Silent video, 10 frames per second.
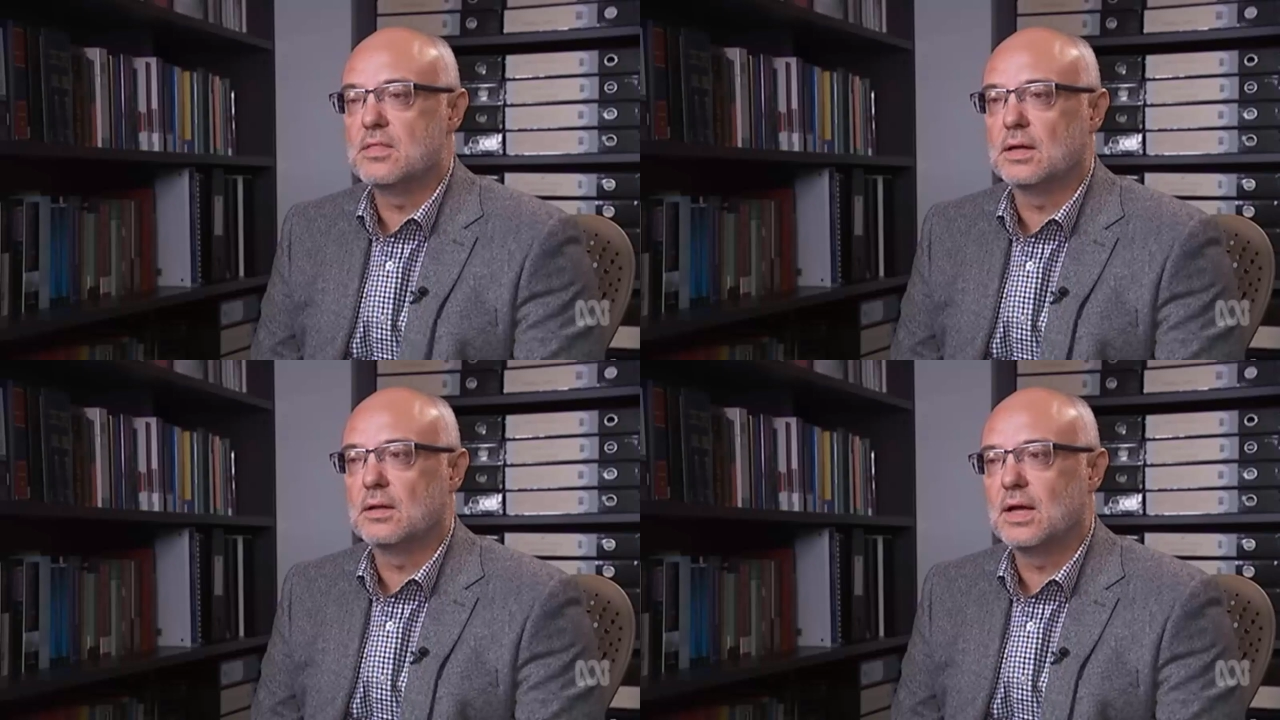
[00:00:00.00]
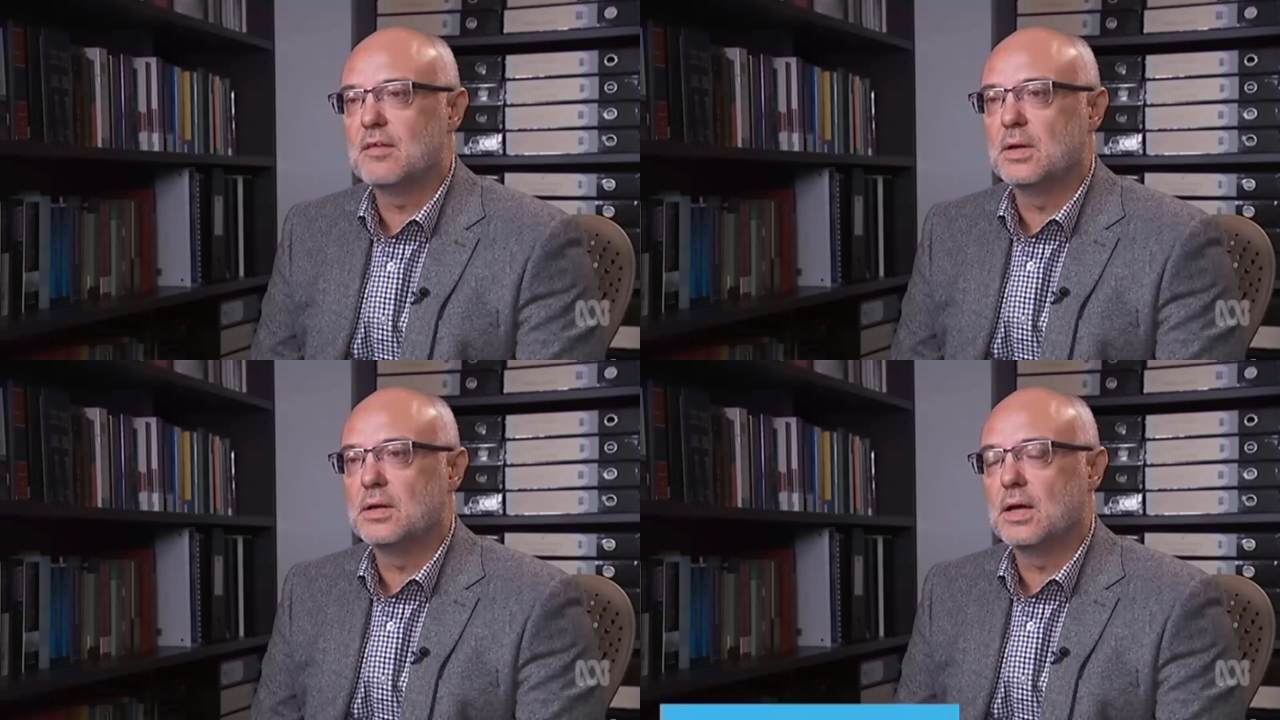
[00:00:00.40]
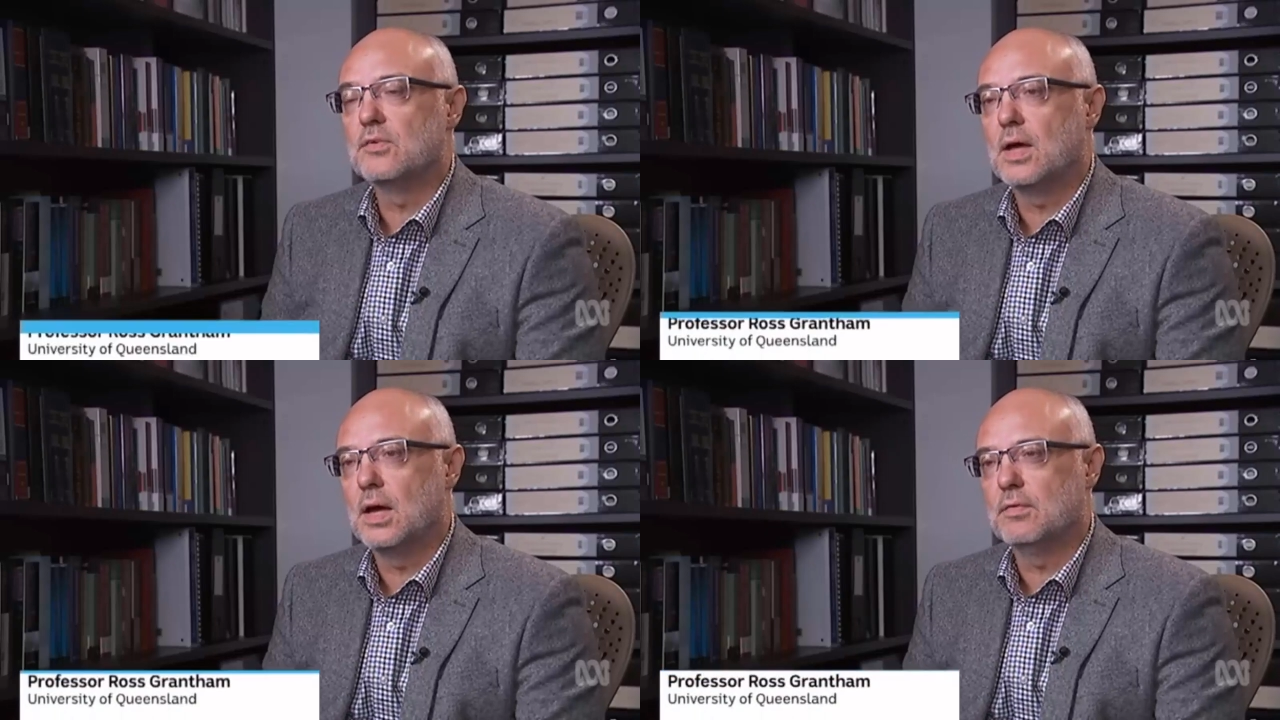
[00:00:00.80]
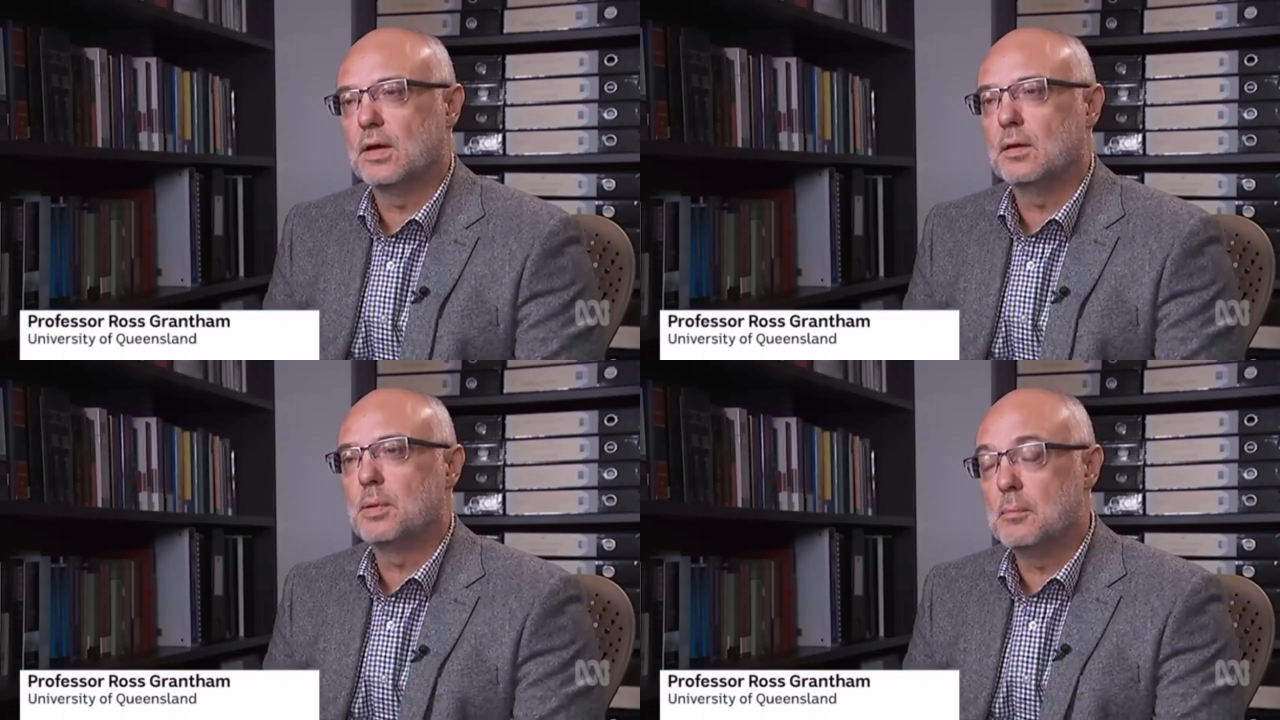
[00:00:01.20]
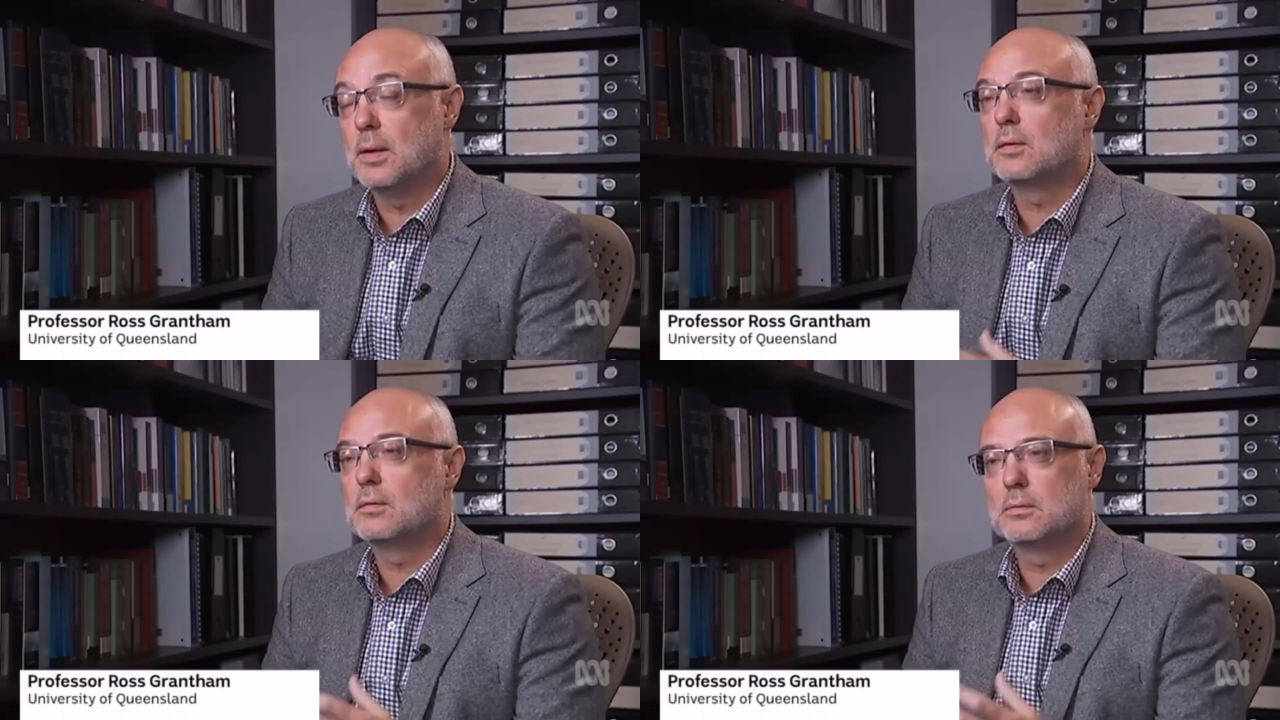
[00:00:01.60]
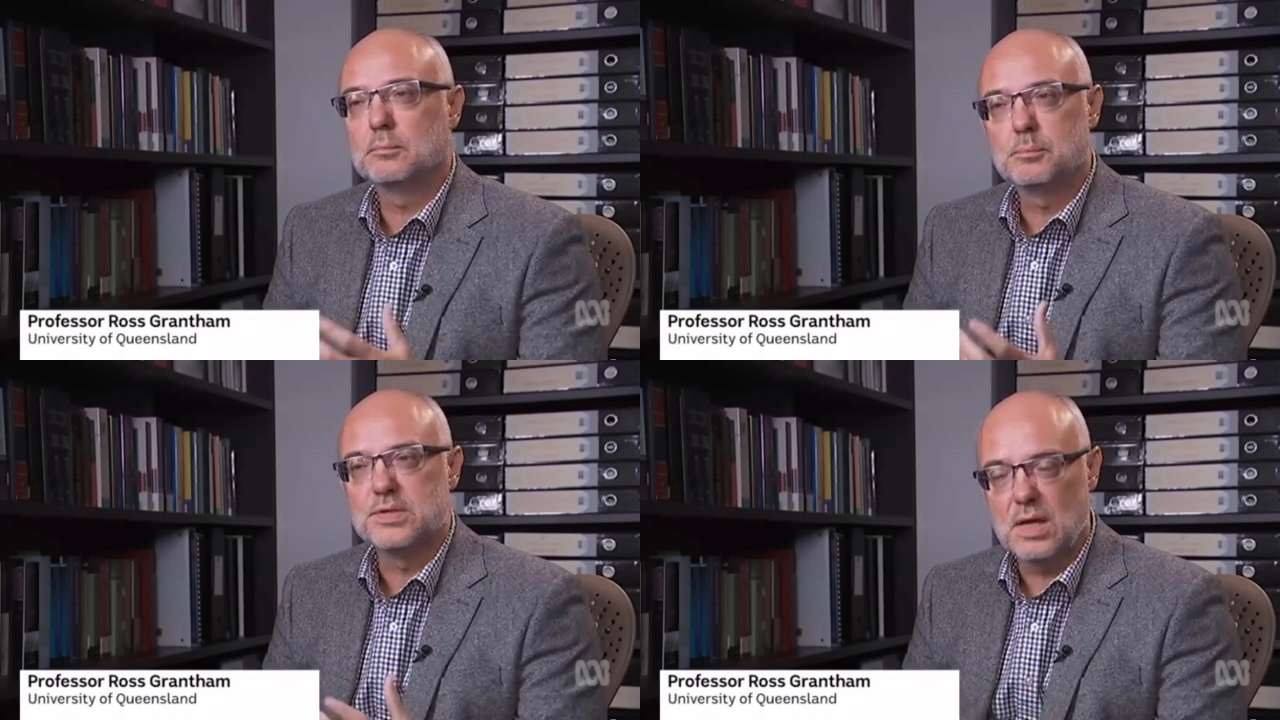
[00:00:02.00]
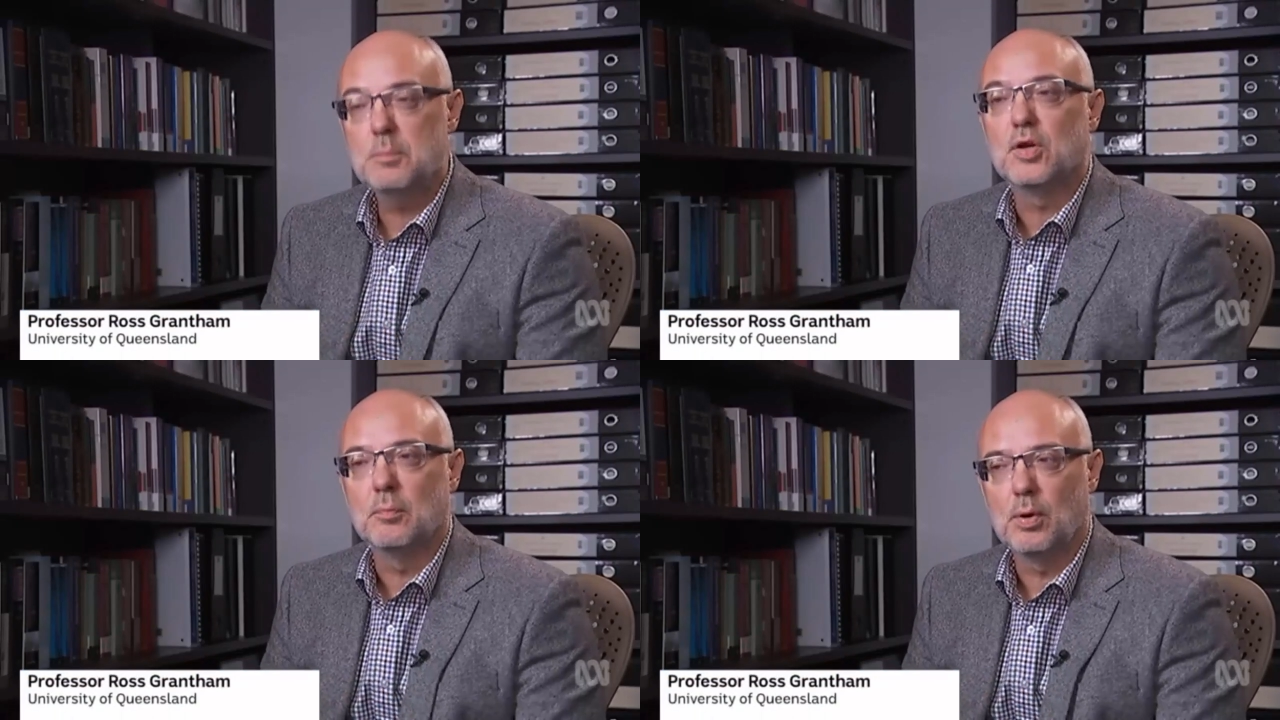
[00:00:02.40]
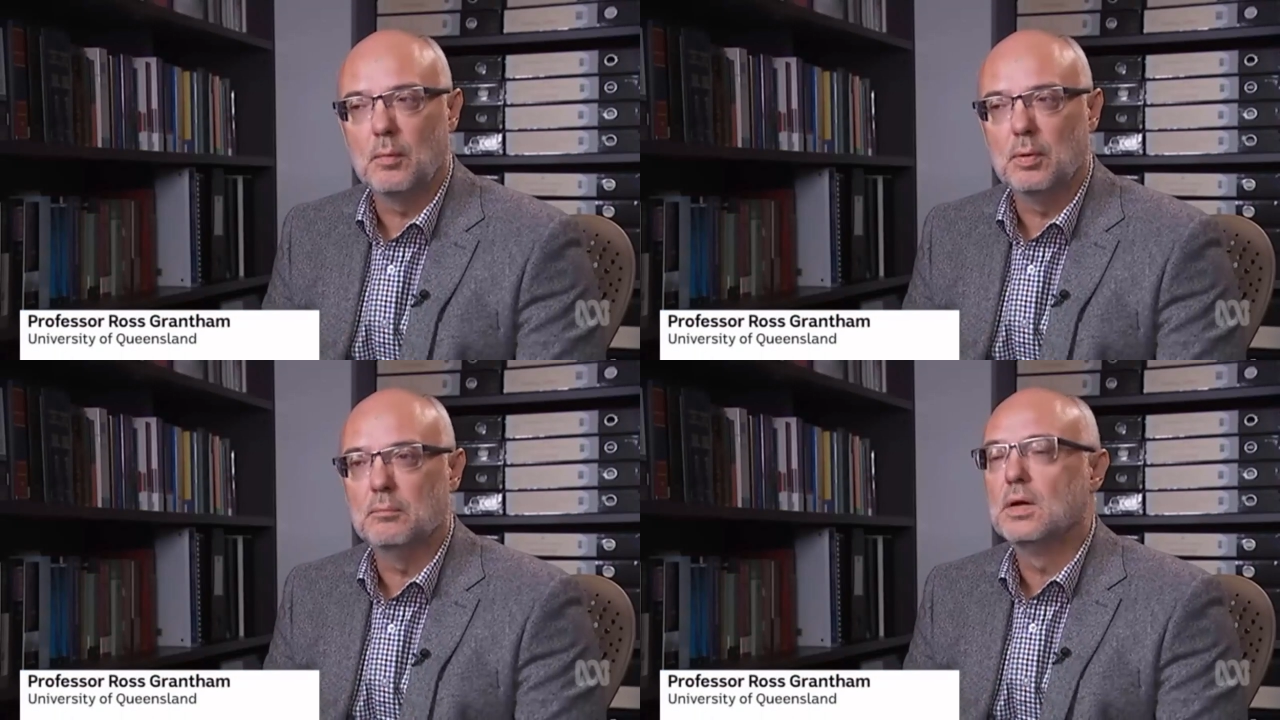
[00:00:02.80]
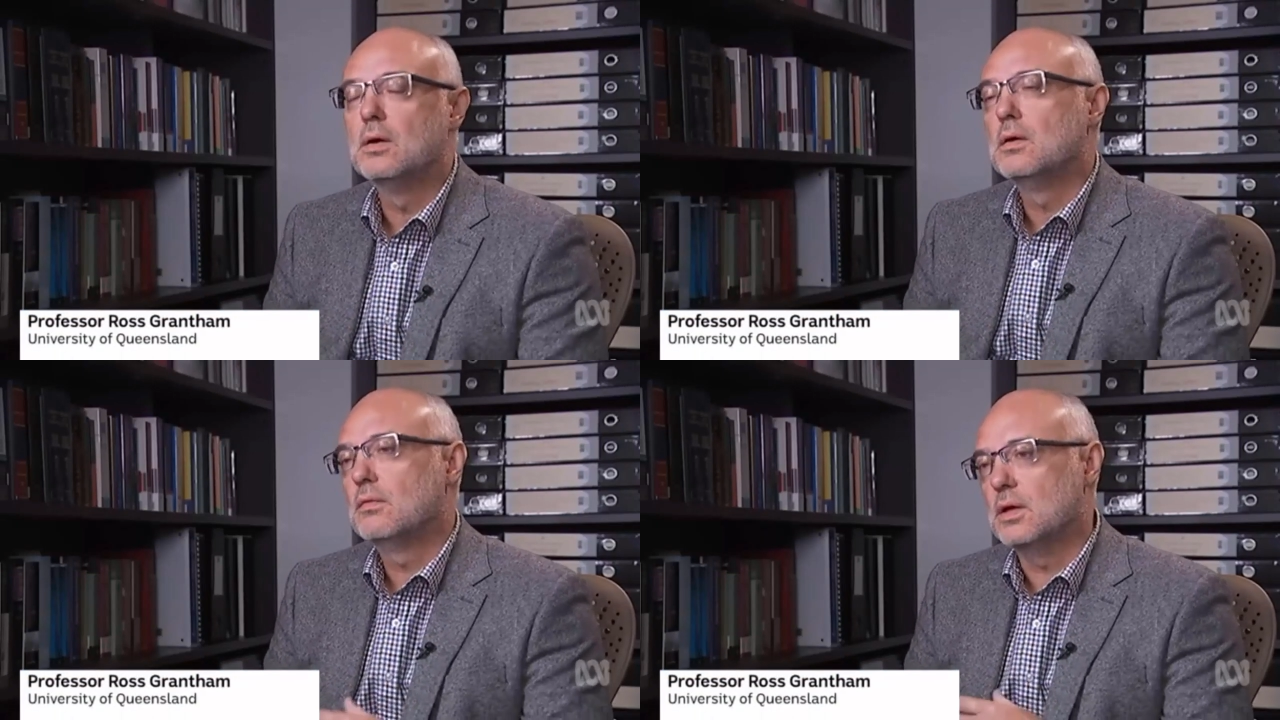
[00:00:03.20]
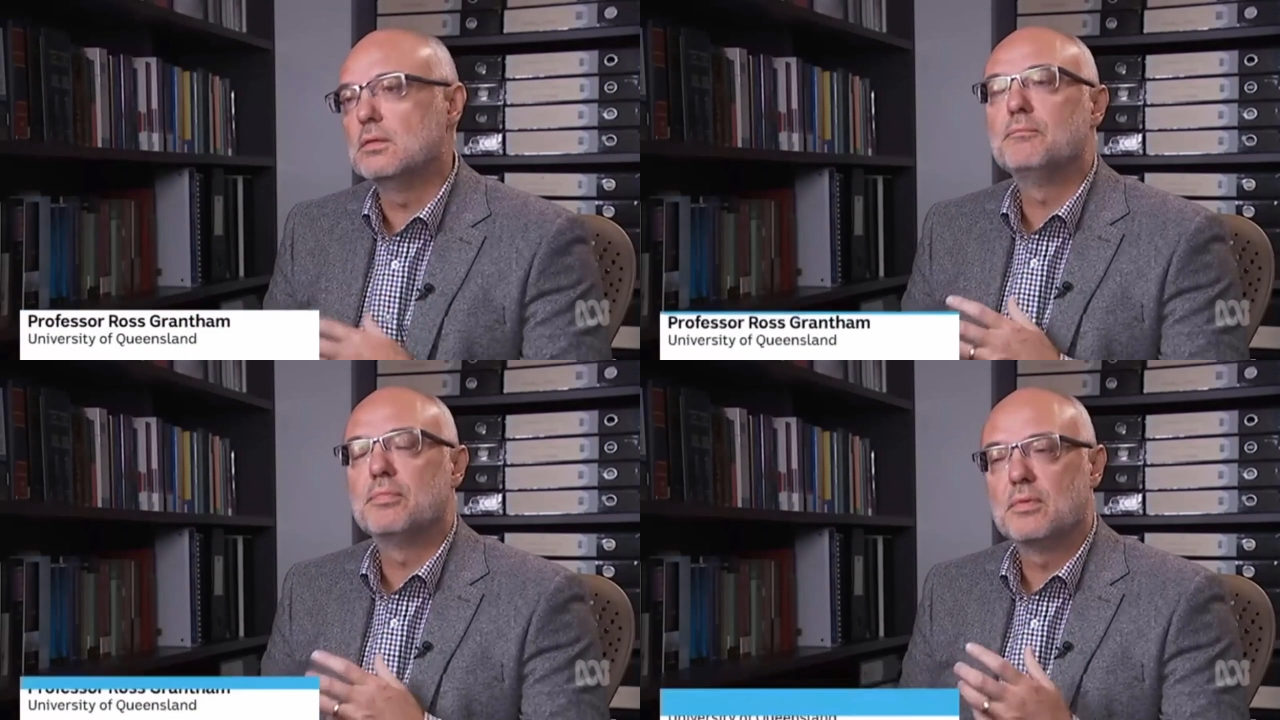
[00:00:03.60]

think the government does have a public perception problem that